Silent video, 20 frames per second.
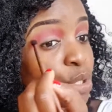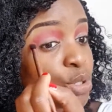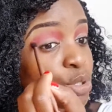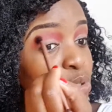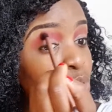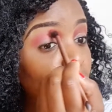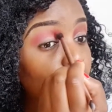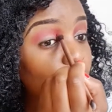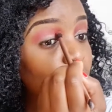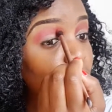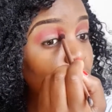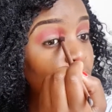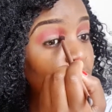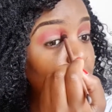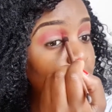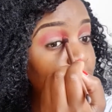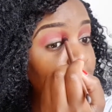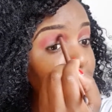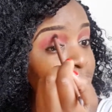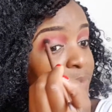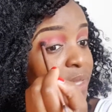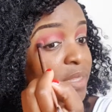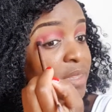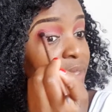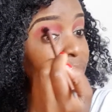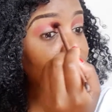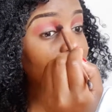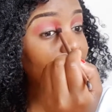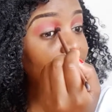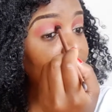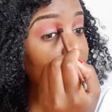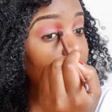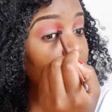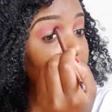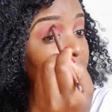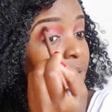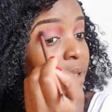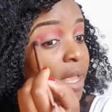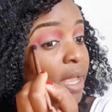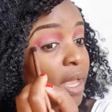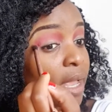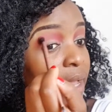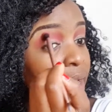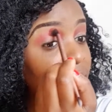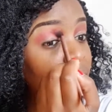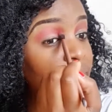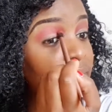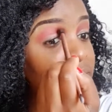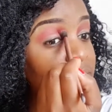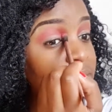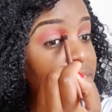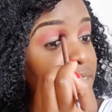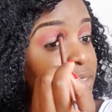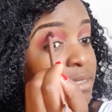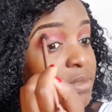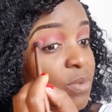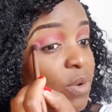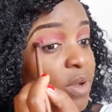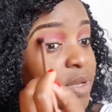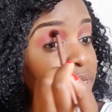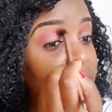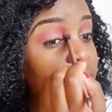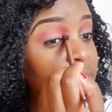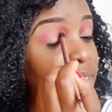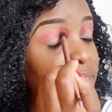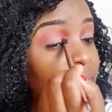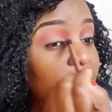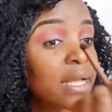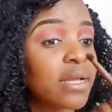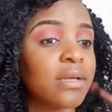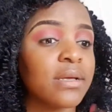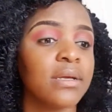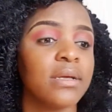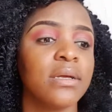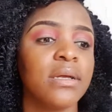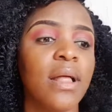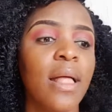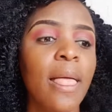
So they were like, okay, we're gonna like